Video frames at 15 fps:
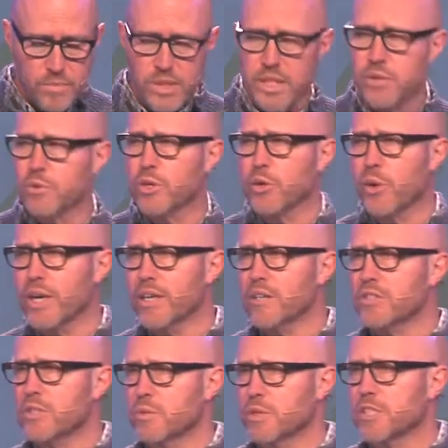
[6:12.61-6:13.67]
It
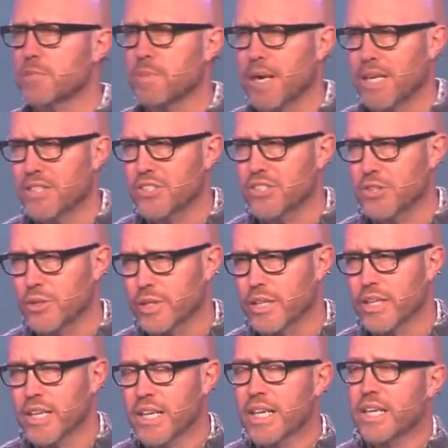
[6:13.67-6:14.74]
requires a response to it.
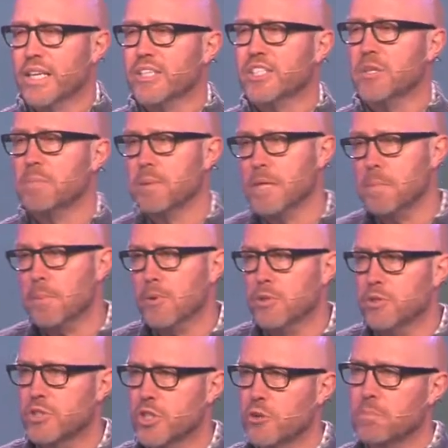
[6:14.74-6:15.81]
You see, people
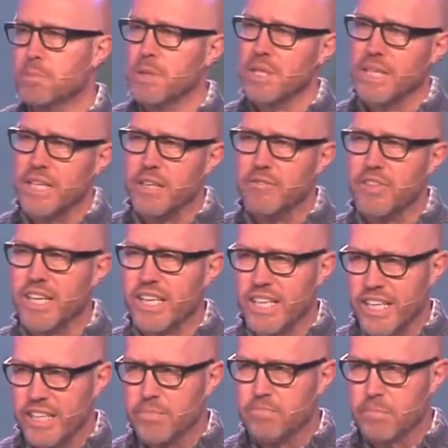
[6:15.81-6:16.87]
who don't believe they
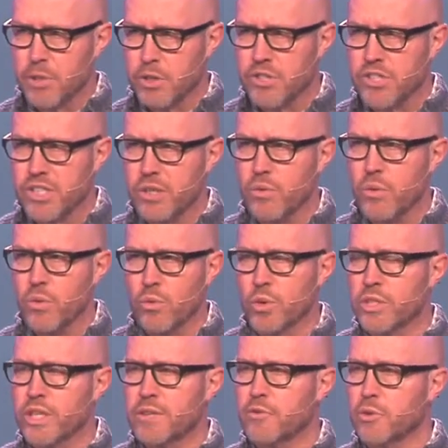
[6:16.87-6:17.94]
need mercy will
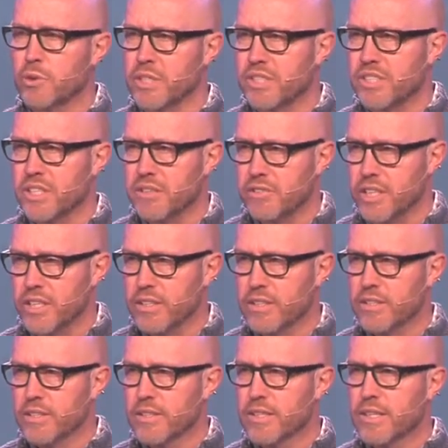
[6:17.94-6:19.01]
never receive it.
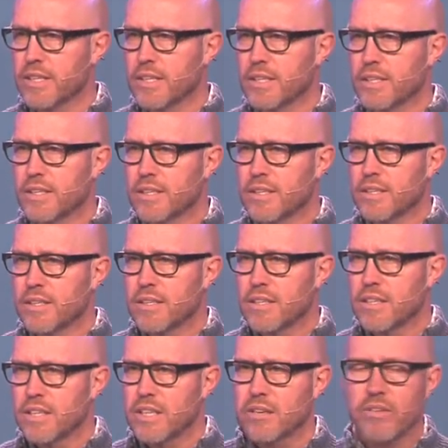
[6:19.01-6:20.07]

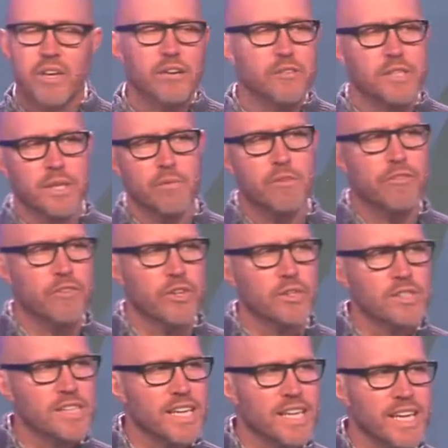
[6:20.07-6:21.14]
If, if someone
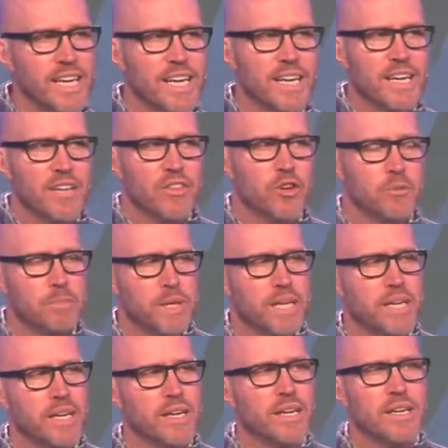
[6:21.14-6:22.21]
feels like they're
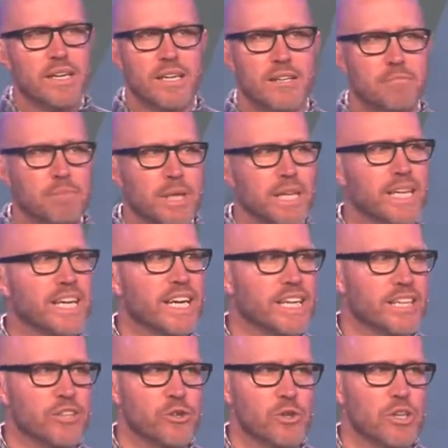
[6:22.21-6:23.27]
being uh,
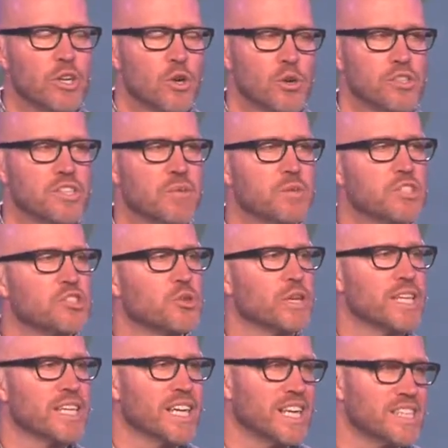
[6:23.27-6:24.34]
placated or, or someone's
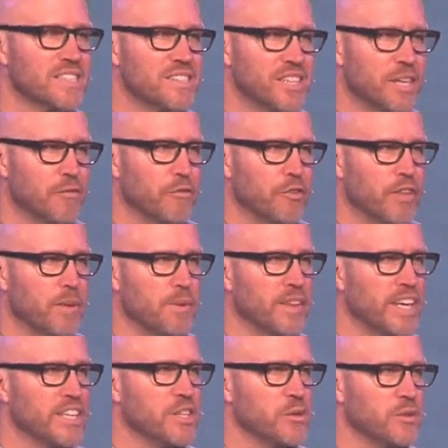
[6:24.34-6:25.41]
doing a nice thing for them and
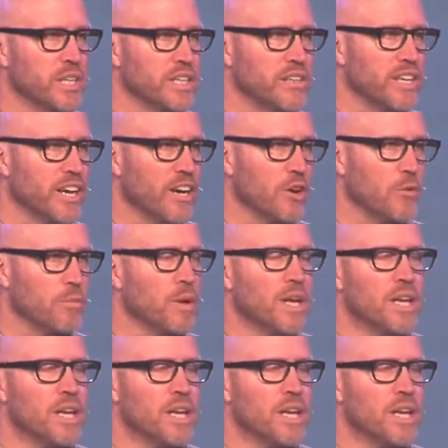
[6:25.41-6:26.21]
they don't need the help,